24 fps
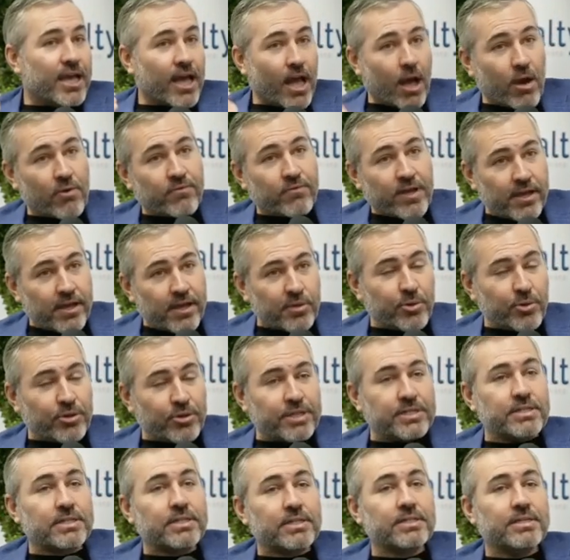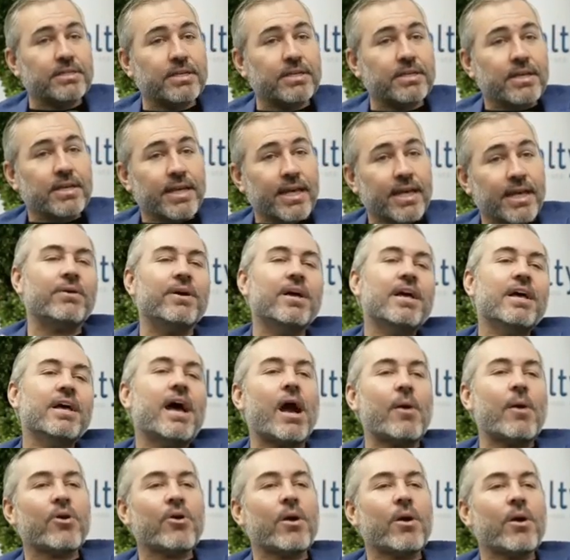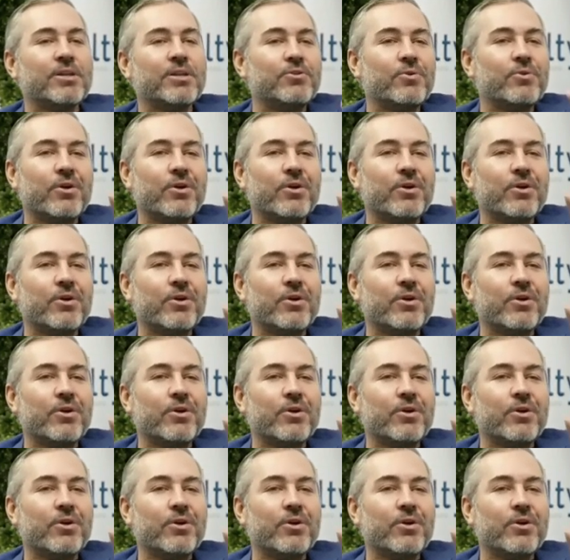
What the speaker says: How valuable is it? And so I'll probably